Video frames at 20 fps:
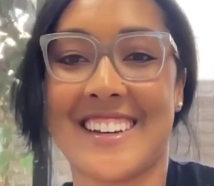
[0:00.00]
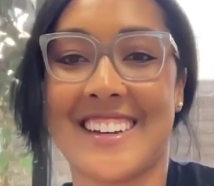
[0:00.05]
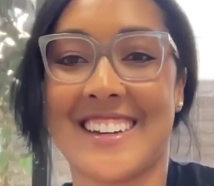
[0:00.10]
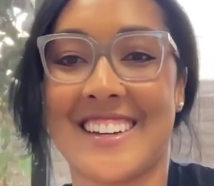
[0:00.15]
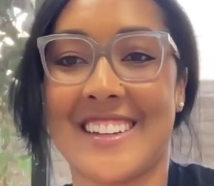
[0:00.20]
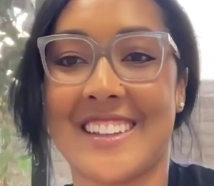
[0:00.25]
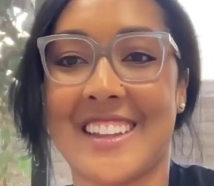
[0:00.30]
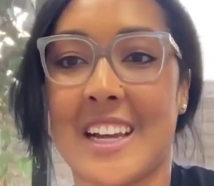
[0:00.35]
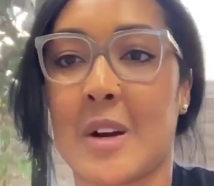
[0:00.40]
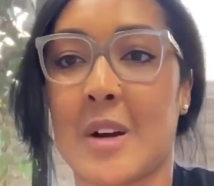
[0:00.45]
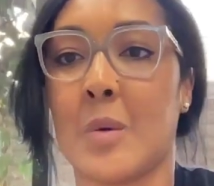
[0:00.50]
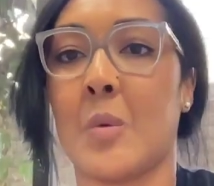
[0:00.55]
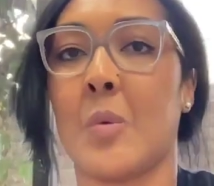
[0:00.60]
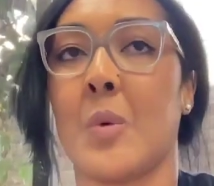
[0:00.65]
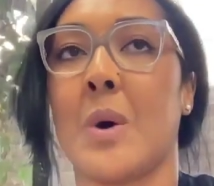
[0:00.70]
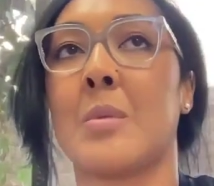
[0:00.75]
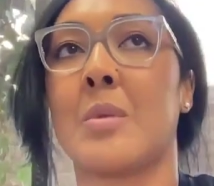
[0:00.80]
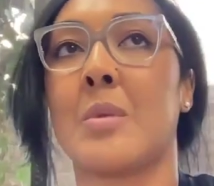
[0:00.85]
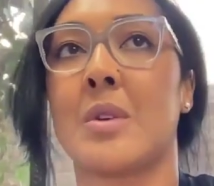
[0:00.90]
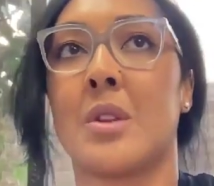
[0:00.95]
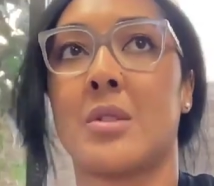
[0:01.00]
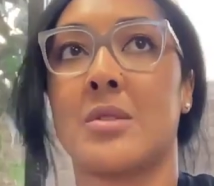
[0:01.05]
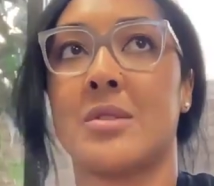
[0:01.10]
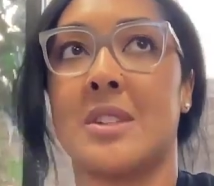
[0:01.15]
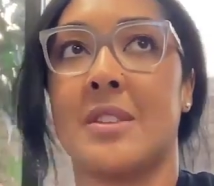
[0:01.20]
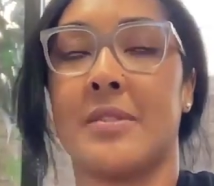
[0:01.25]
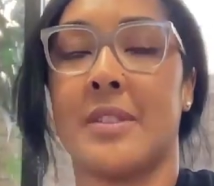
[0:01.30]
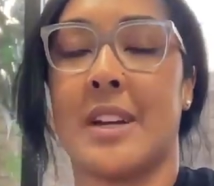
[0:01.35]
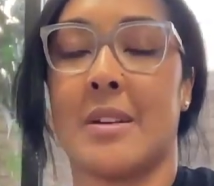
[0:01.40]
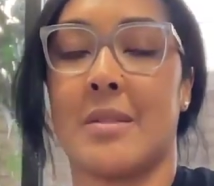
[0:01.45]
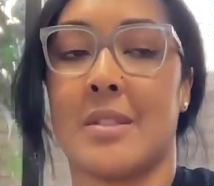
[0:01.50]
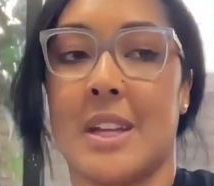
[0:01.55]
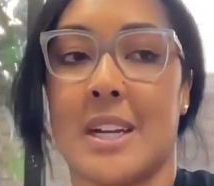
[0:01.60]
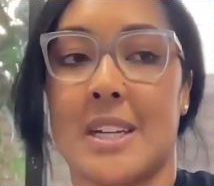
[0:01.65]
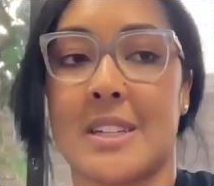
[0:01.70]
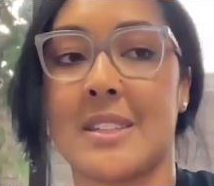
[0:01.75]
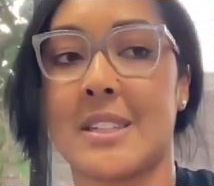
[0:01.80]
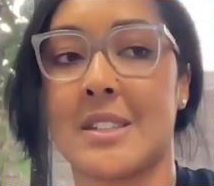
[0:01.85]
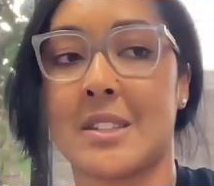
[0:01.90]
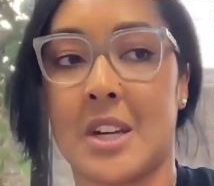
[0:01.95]
uh, like, what were those different networks,
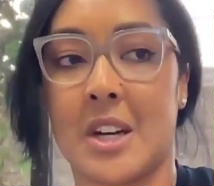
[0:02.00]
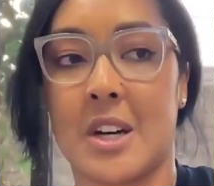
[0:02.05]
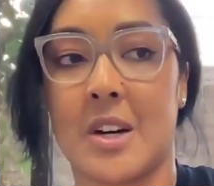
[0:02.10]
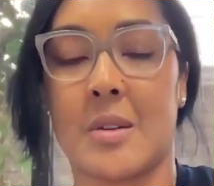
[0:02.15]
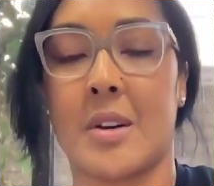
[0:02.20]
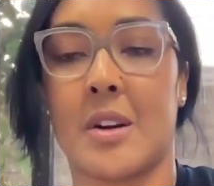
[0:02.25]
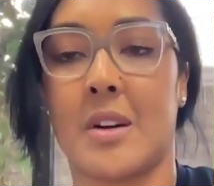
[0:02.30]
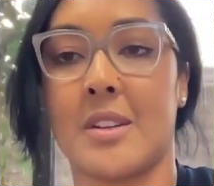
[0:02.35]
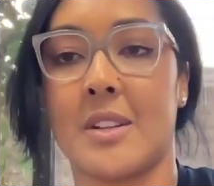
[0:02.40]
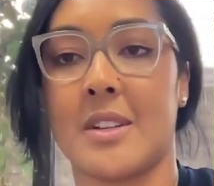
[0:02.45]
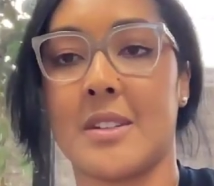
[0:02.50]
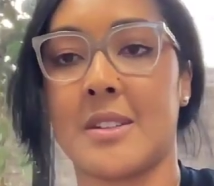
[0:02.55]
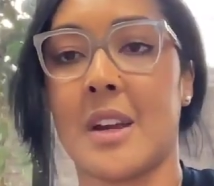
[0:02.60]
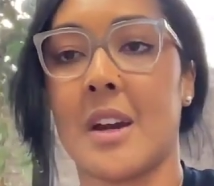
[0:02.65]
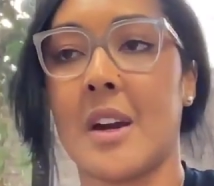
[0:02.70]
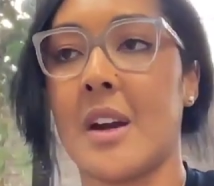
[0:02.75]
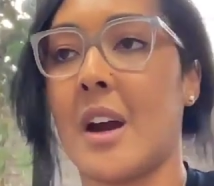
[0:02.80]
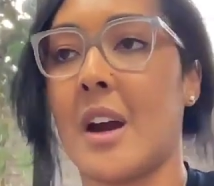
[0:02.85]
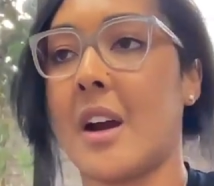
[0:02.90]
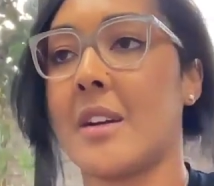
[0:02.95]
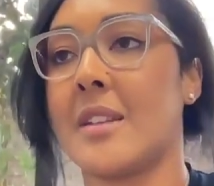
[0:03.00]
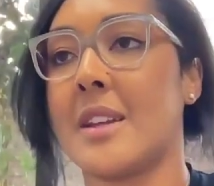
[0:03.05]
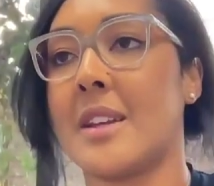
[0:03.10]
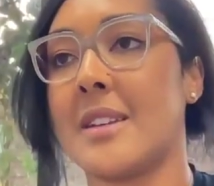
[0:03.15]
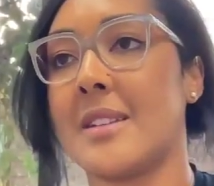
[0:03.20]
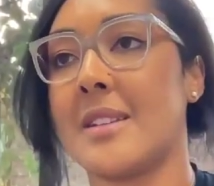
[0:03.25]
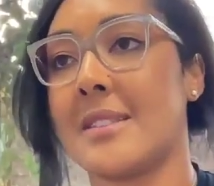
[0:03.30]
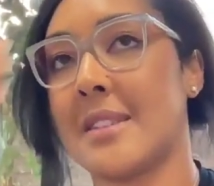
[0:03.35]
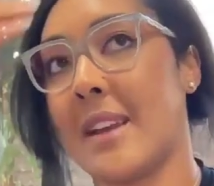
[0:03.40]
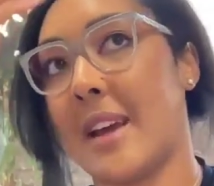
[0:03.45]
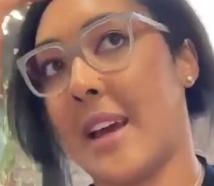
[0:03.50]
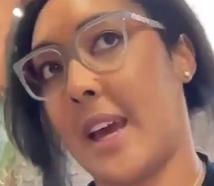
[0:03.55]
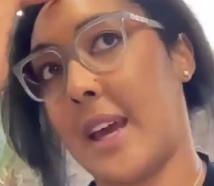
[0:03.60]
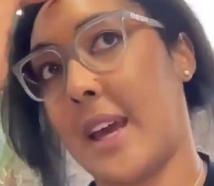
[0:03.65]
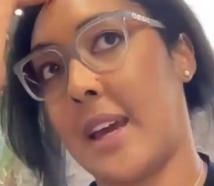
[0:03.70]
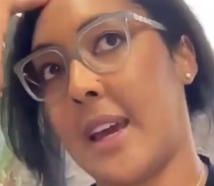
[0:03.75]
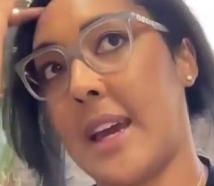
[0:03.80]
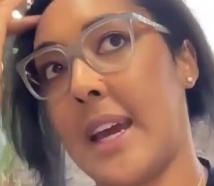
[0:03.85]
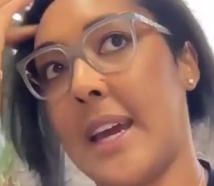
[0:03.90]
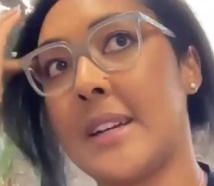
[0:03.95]
like Cisco and all these, are these
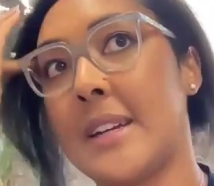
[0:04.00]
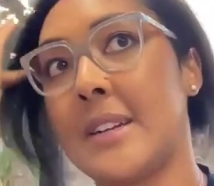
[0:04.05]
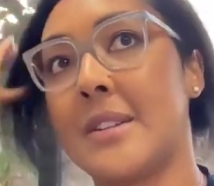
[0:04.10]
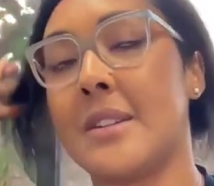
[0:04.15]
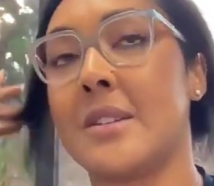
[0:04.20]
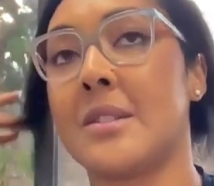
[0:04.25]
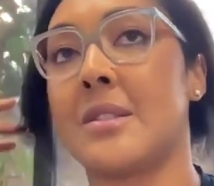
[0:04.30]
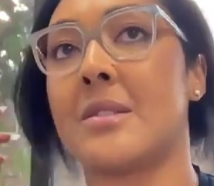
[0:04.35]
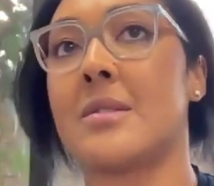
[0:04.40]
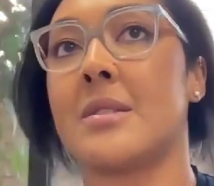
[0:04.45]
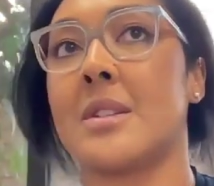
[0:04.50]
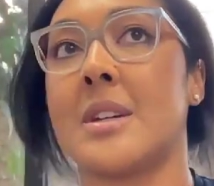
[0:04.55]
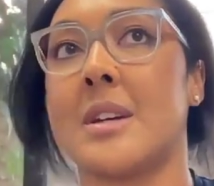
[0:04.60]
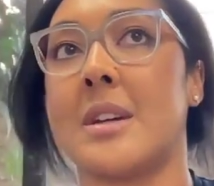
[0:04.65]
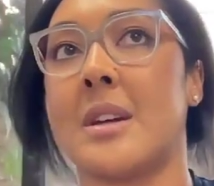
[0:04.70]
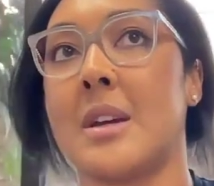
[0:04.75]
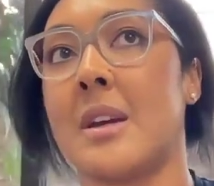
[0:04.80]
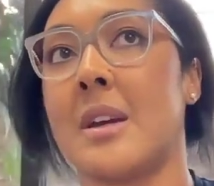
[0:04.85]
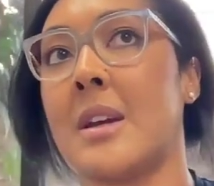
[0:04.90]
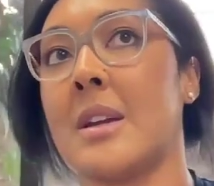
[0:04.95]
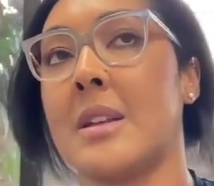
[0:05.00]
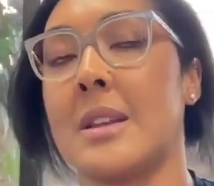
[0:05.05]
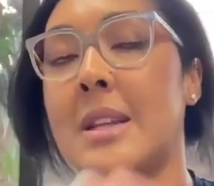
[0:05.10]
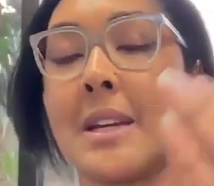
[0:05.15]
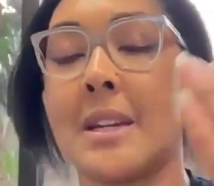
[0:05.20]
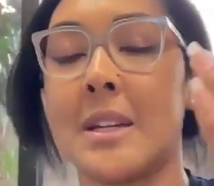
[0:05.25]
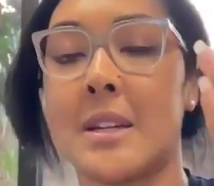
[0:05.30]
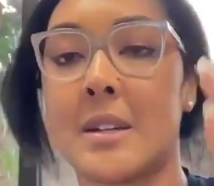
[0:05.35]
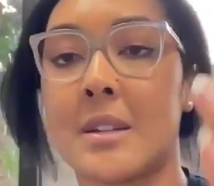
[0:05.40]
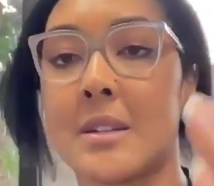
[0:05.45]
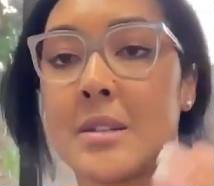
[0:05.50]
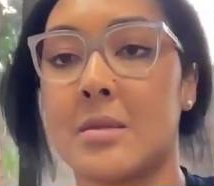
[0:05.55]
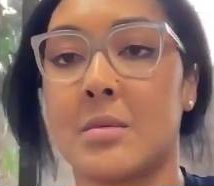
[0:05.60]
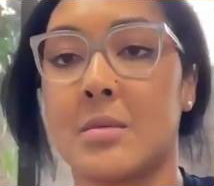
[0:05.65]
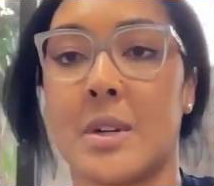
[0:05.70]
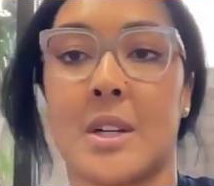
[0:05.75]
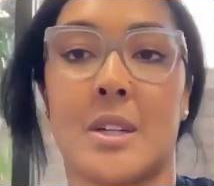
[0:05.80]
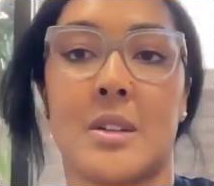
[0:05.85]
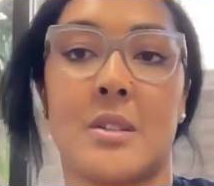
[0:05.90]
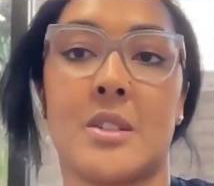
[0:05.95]
like industry leaders
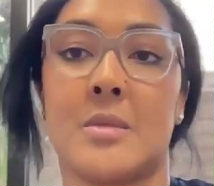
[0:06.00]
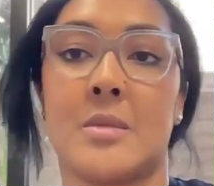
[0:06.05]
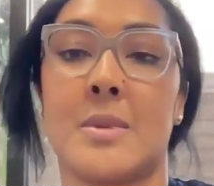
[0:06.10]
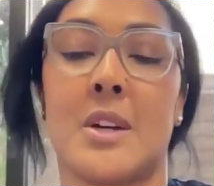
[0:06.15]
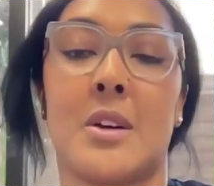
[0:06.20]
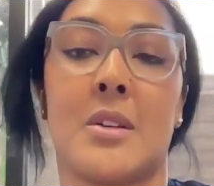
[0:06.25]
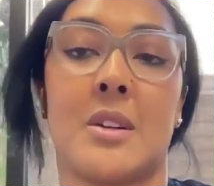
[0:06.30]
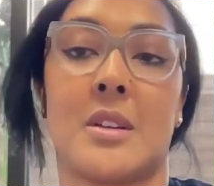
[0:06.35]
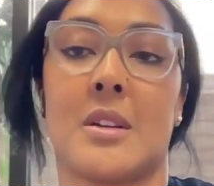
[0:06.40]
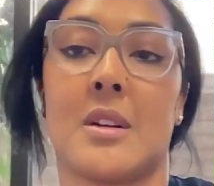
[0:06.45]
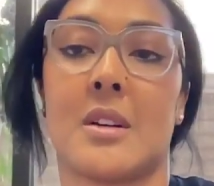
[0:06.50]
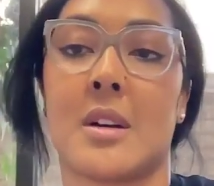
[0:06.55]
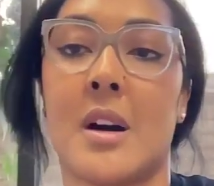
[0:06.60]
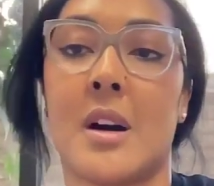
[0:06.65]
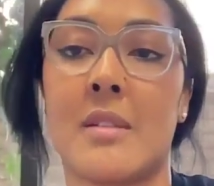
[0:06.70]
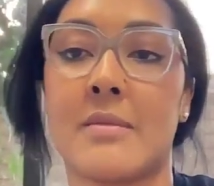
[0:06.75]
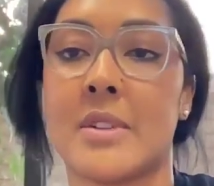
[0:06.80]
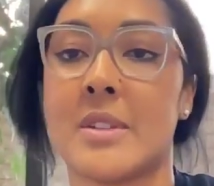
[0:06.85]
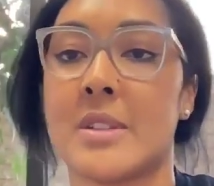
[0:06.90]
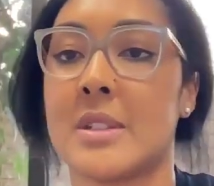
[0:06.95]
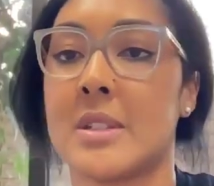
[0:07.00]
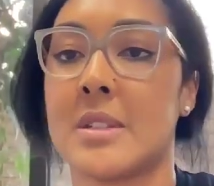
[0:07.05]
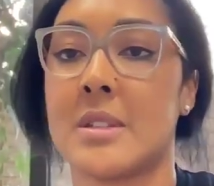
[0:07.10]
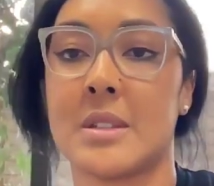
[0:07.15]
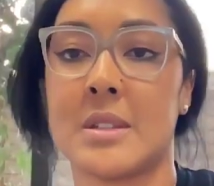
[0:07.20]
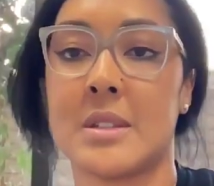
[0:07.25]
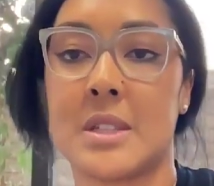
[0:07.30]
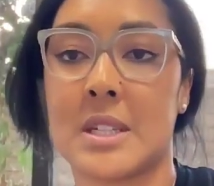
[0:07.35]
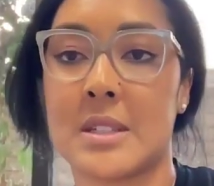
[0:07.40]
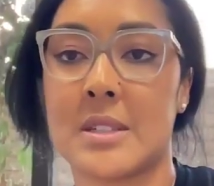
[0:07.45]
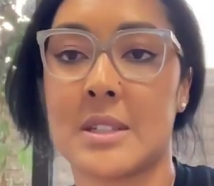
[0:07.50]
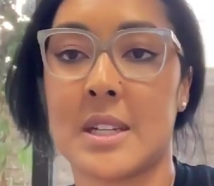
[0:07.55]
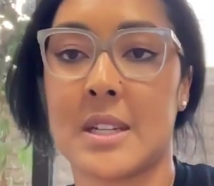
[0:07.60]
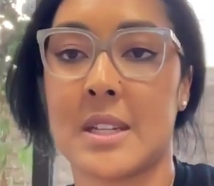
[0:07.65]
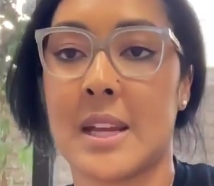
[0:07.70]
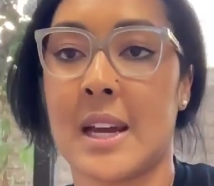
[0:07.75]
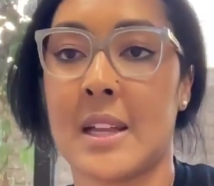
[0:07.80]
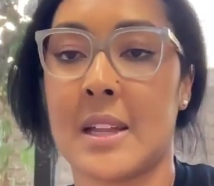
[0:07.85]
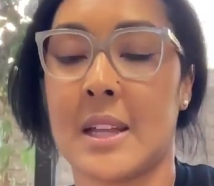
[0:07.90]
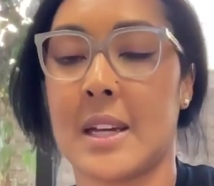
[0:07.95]
where you should be going to their conferences and things
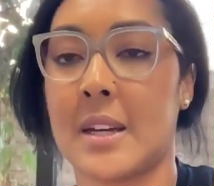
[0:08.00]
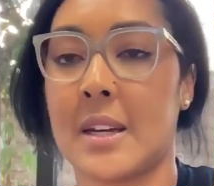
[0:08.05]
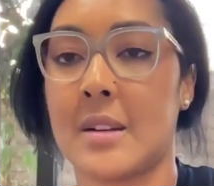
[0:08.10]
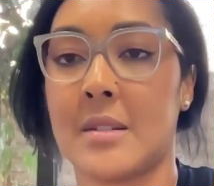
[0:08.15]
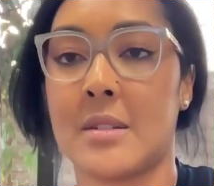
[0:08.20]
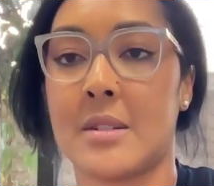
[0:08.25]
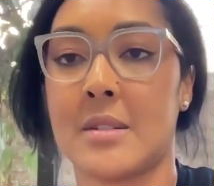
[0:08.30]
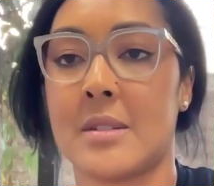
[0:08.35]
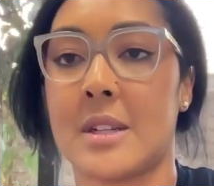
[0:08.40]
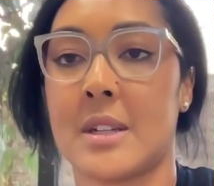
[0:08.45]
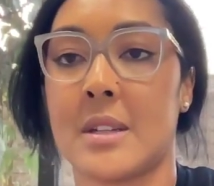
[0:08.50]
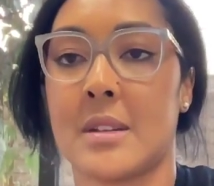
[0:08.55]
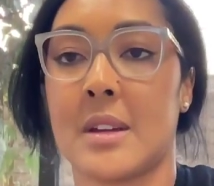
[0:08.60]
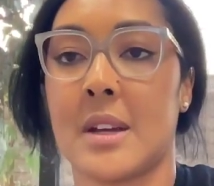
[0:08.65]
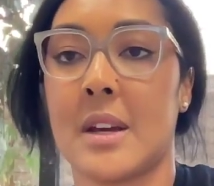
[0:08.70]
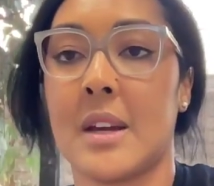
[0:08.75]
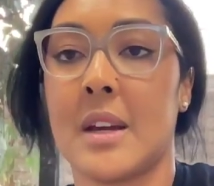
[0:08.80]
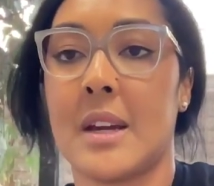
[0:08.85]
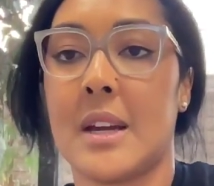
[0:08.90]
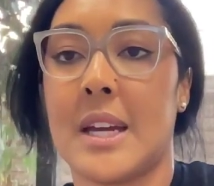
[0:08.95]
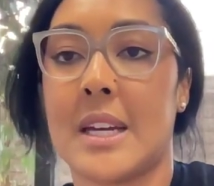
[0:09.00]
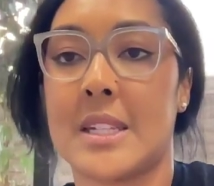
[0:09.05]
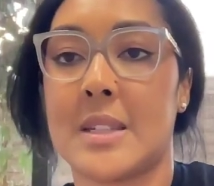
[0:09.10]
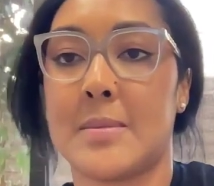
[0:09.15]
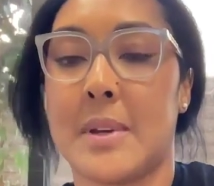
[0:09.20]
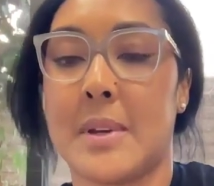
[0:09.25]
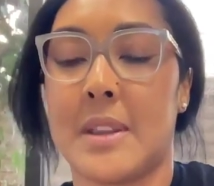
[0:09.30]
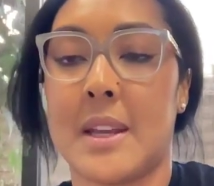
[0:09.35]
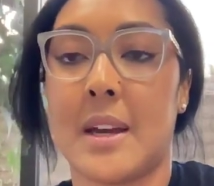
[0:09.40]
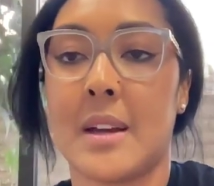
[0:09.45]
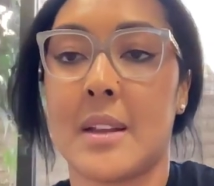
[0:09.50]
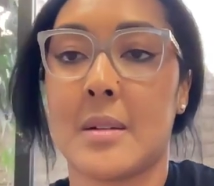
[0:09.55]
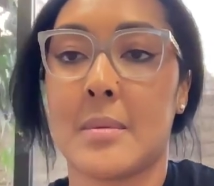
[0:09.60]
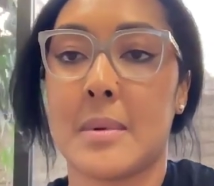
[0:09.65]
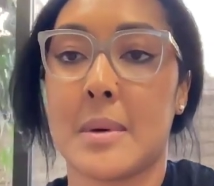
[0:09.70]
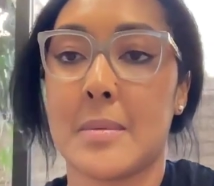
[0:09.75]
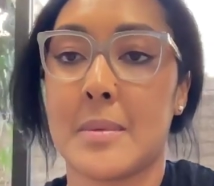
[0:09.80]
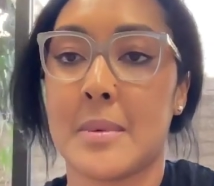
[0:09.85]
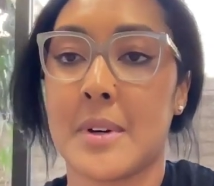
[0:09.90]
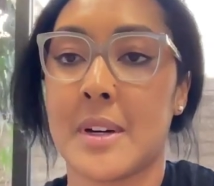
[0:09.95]
like that? Like, can you just like, explain that a little
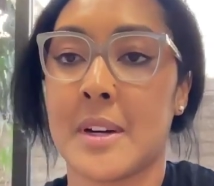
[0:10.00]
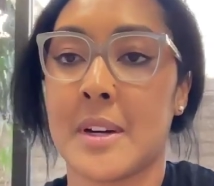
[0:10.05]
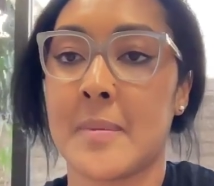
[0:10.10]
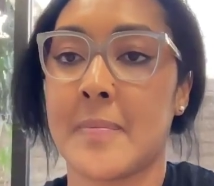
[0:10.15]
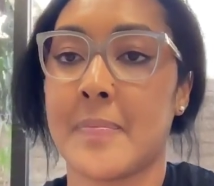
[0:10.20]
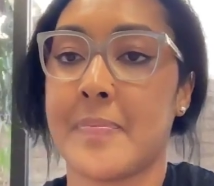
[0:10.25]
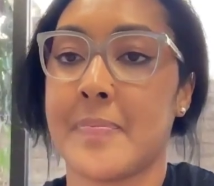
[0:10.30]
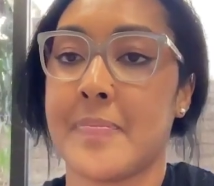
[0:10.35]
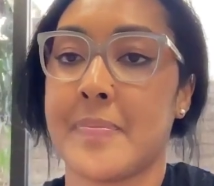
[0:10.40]
bit more?